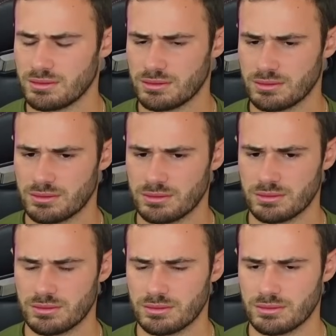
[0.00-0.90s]

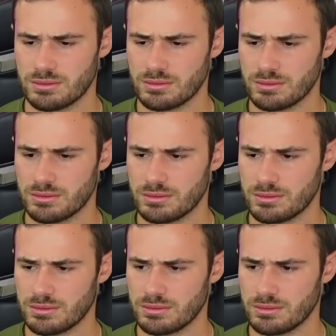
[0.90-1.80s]

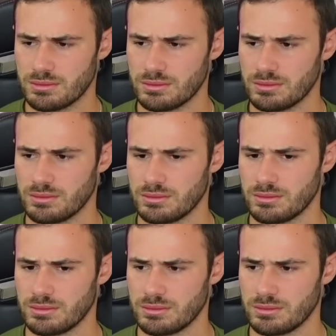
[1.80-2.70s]

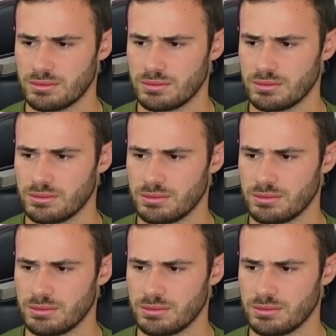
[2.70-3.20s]
No words are spoken by the person on screen.